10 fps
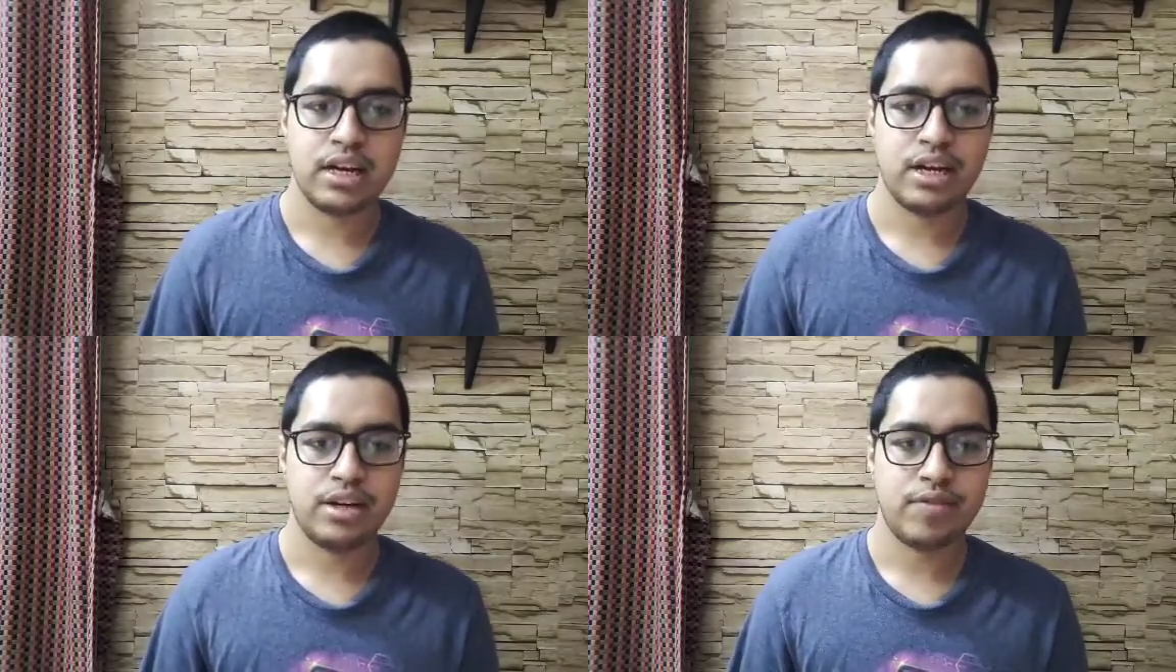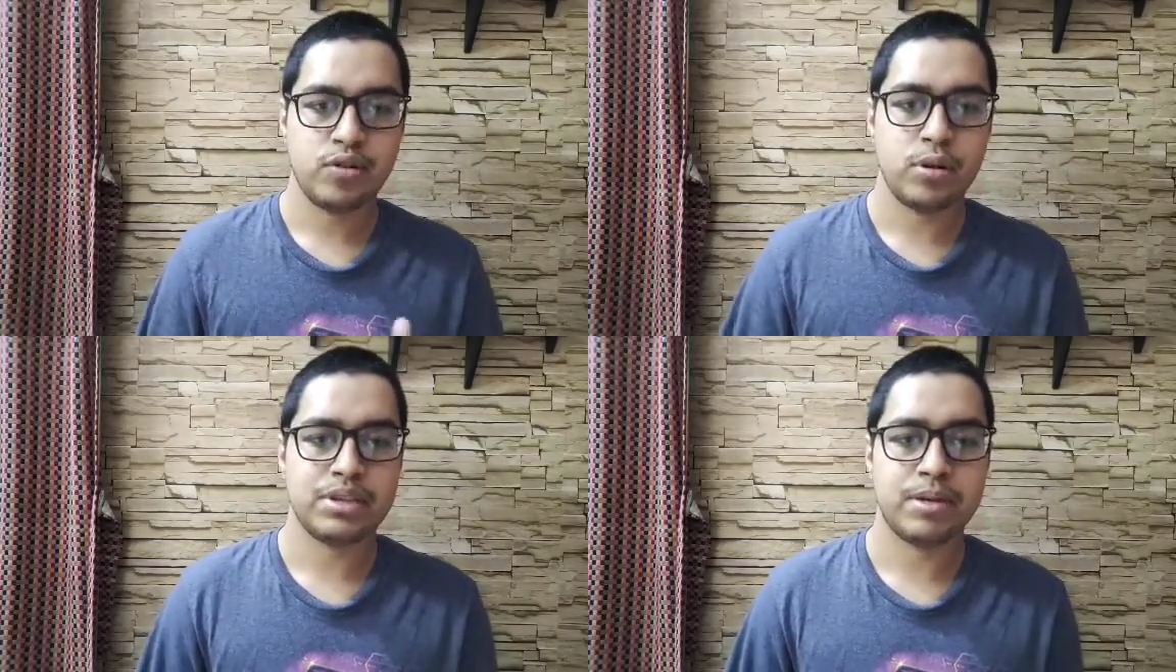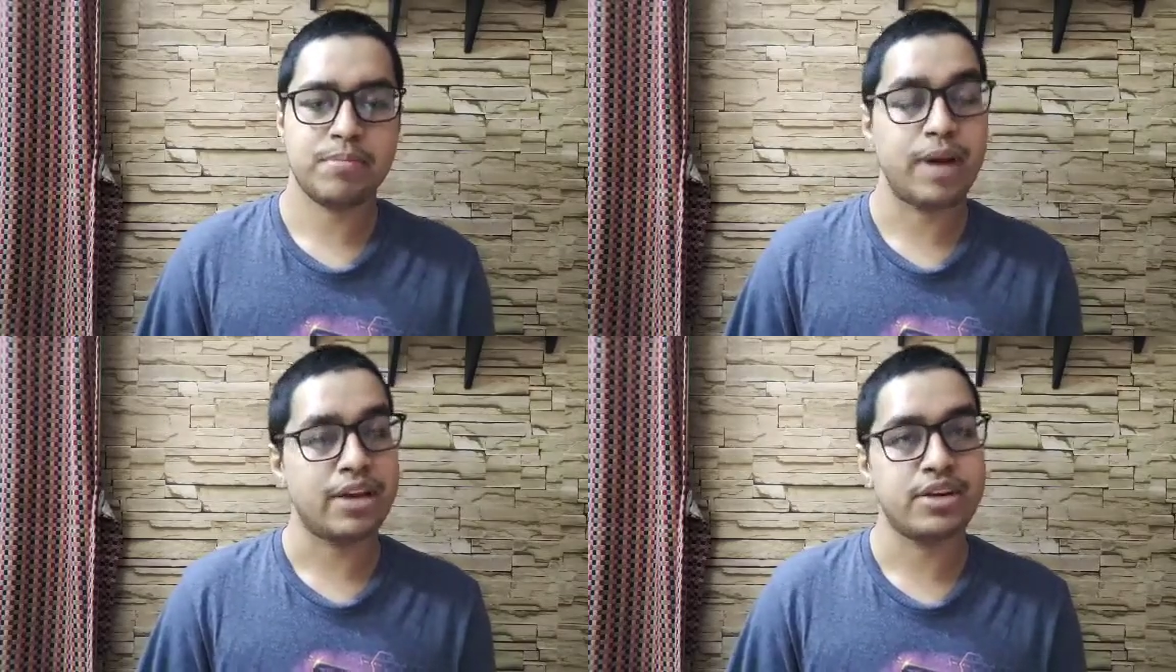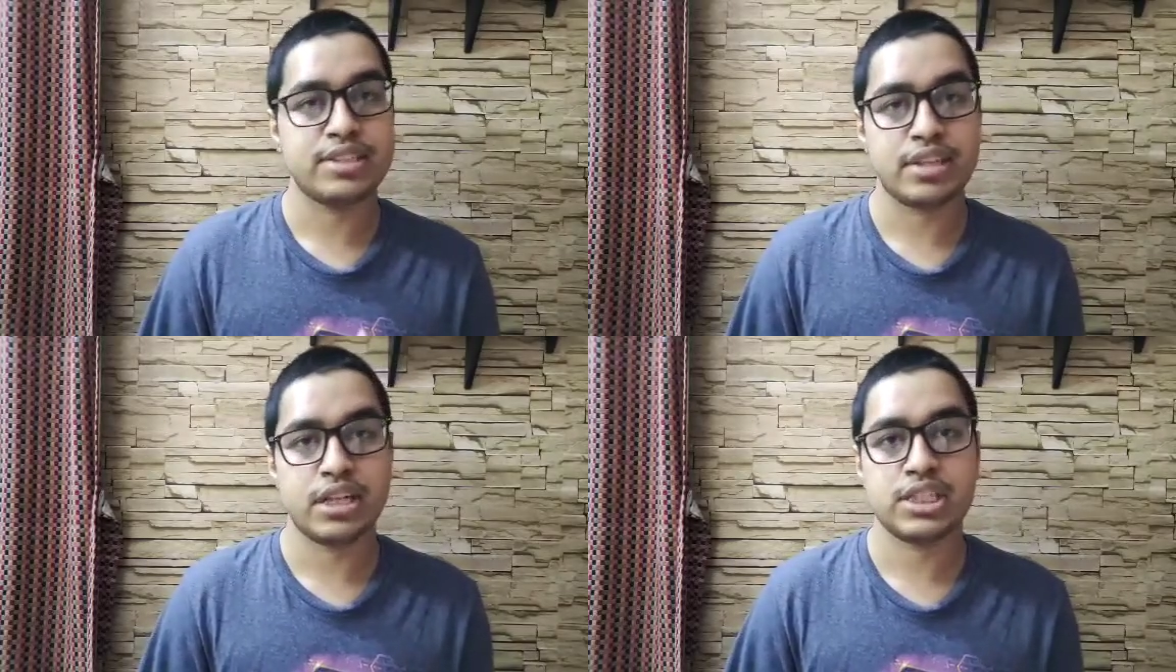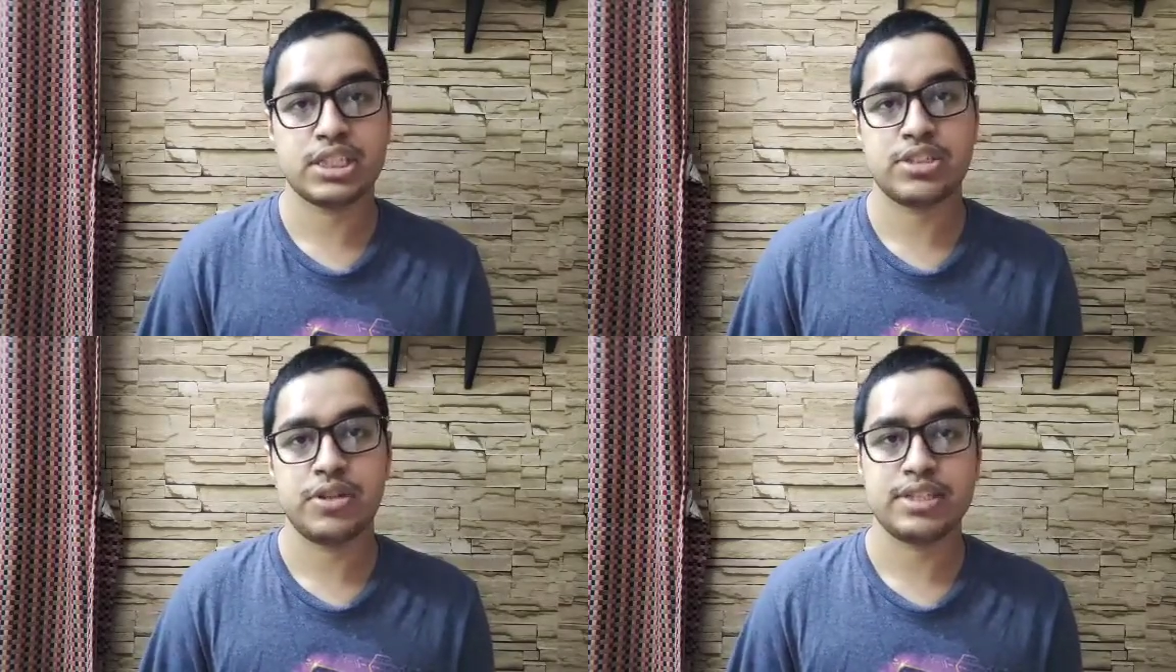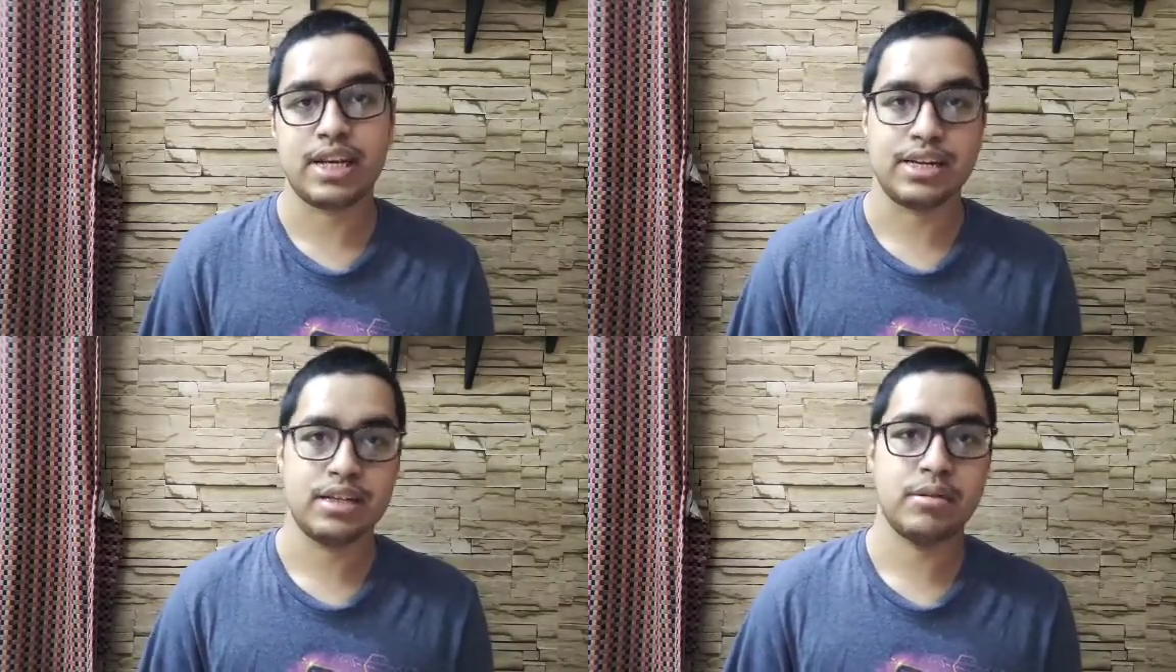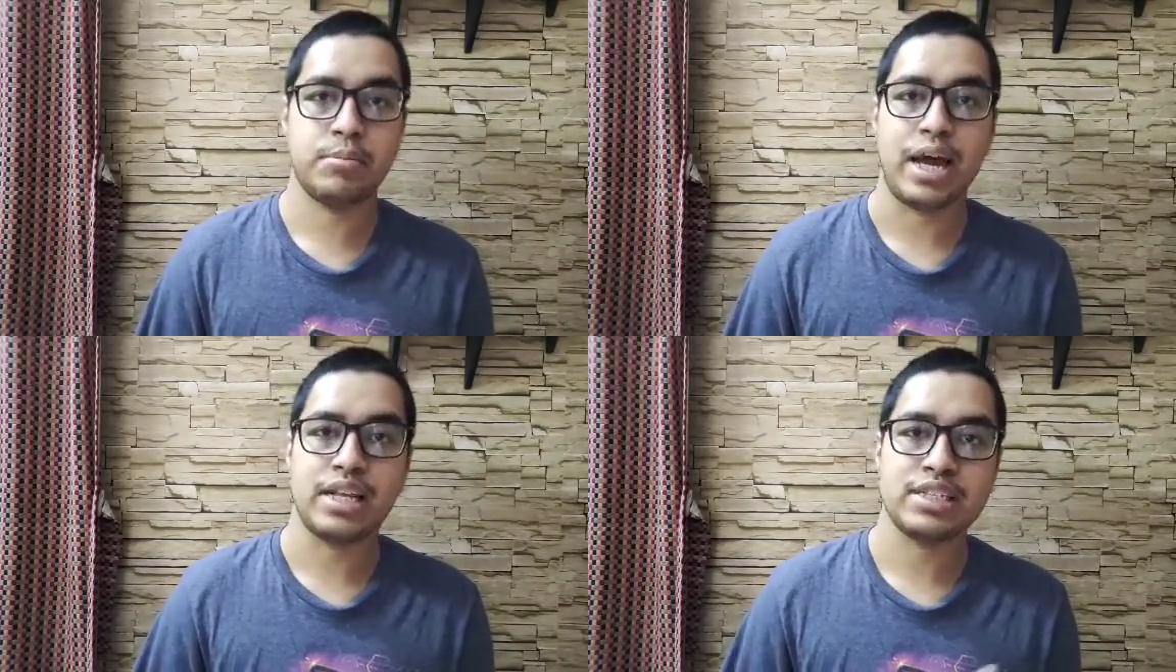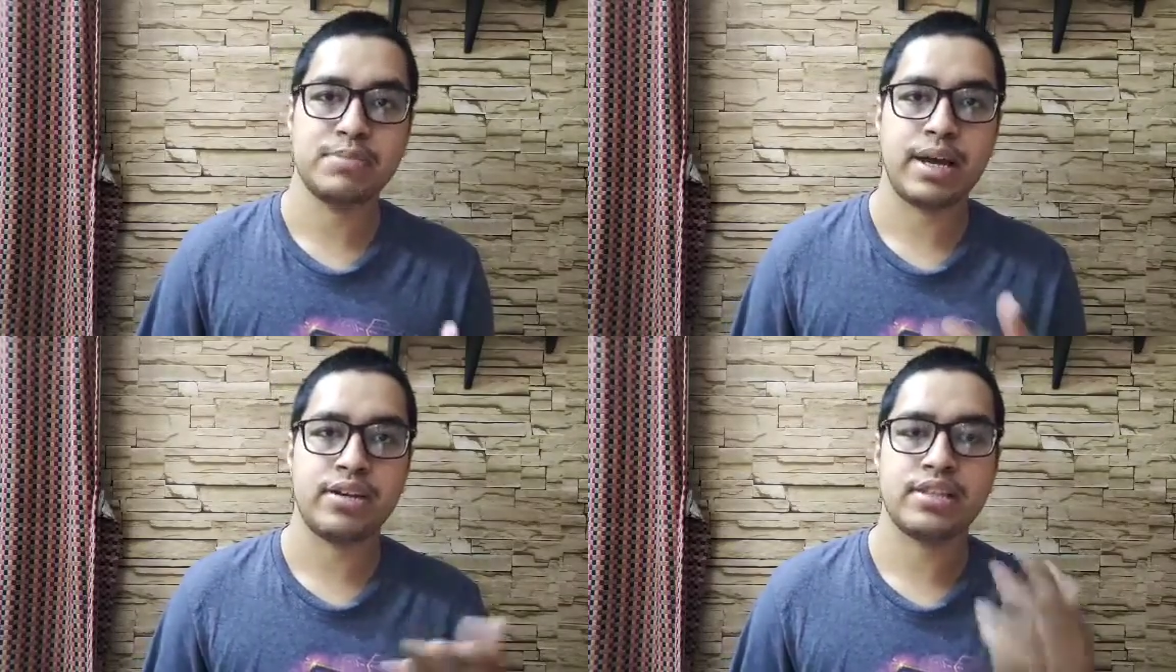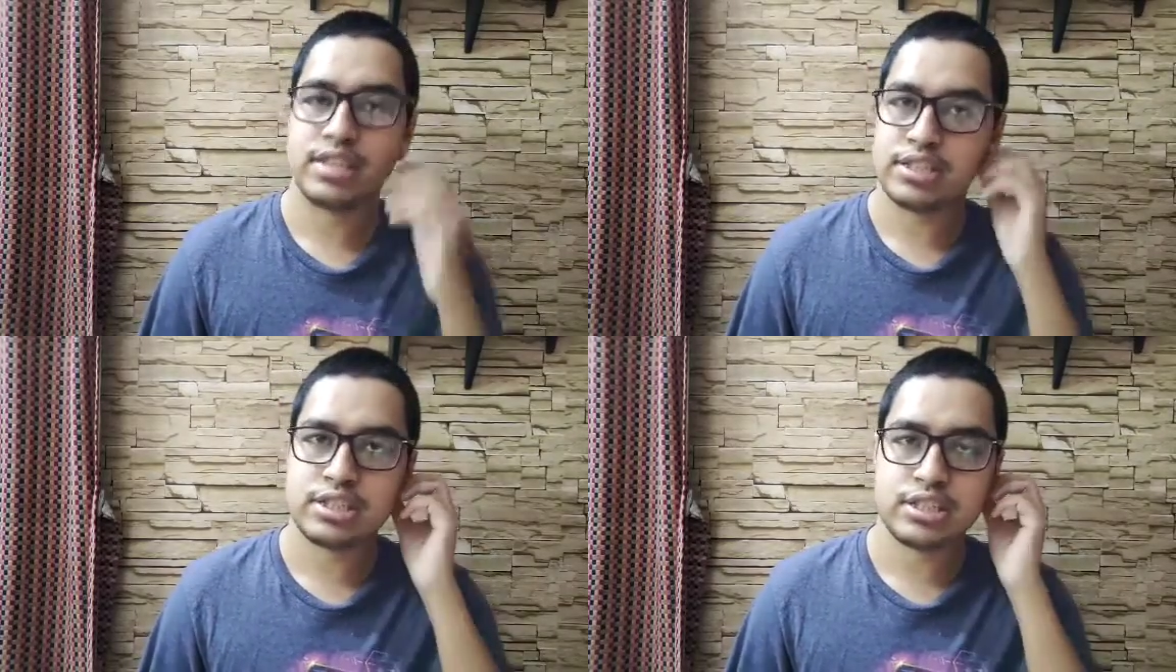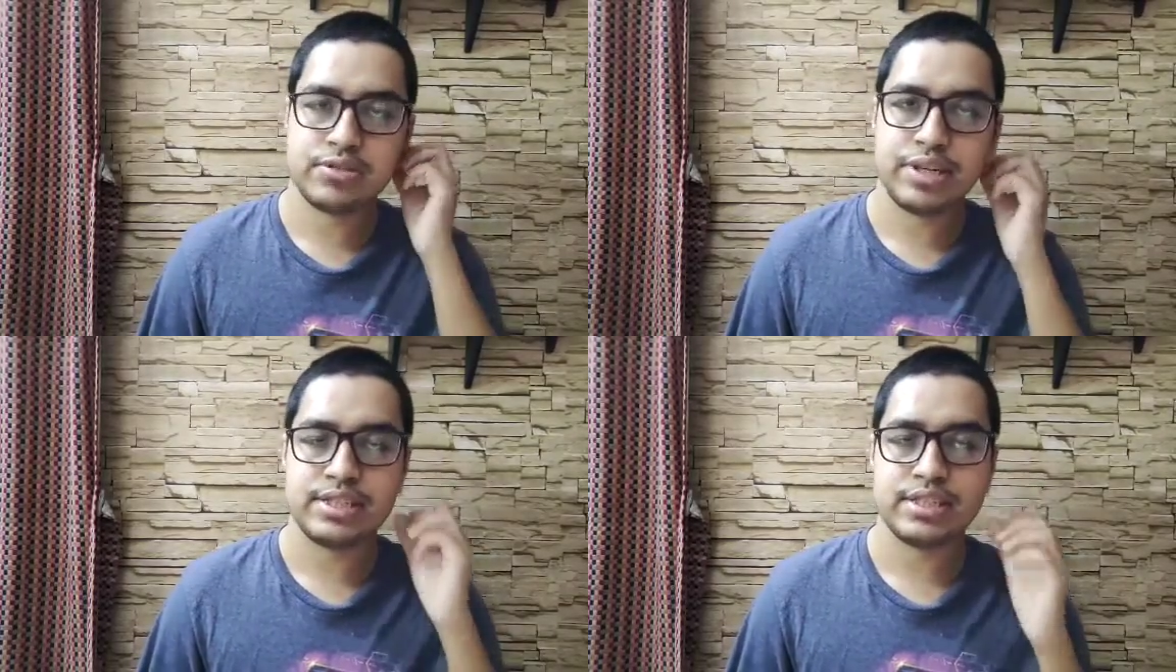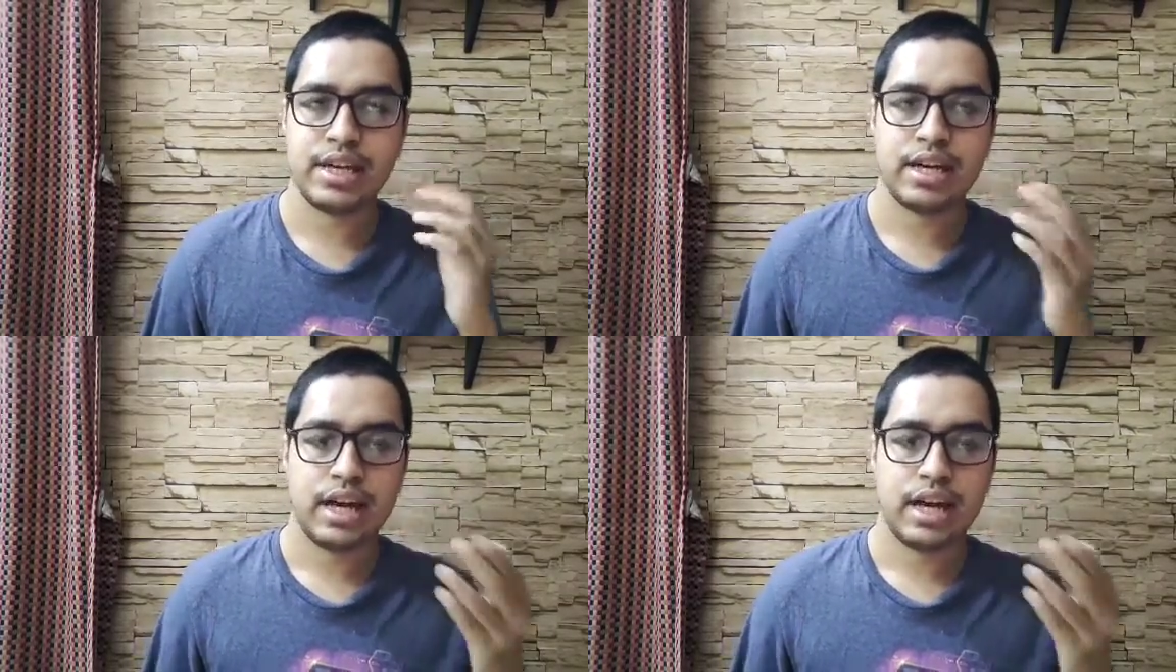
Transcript: You have to know about the binary search trees and the balanced binary search trees,